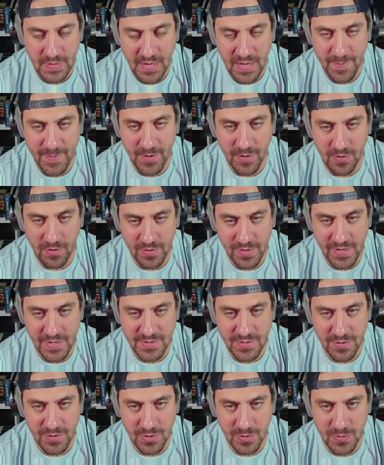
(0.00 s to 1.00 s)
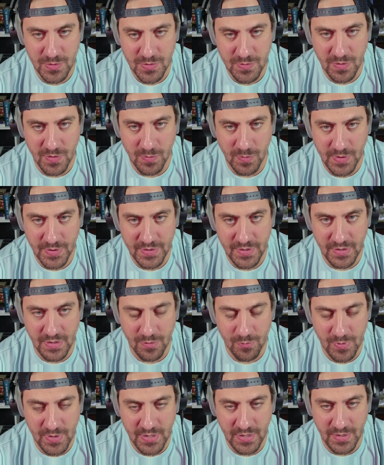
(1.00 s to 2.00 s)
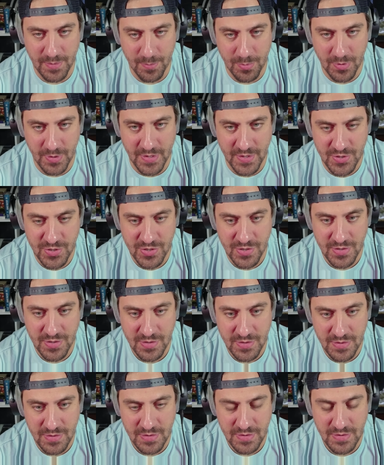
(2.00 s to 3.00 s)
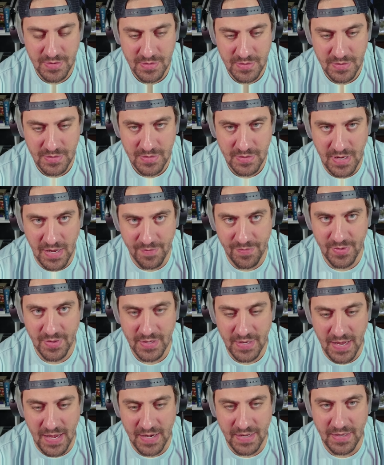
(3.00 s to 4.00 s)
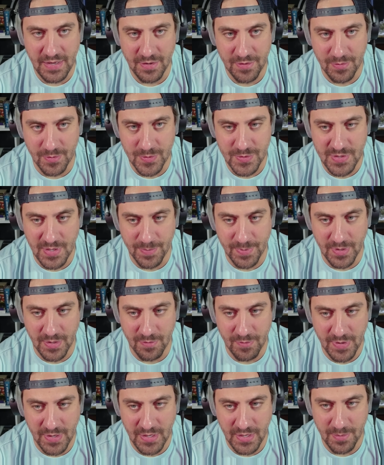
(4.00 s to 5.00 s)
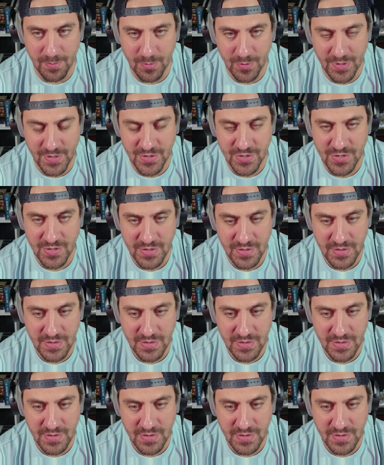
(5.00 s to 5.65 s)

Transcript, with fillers: I mean, all he has to do is throw one thing on Rickety Bridge. I feel like I need to throw something on Rickety Bridge.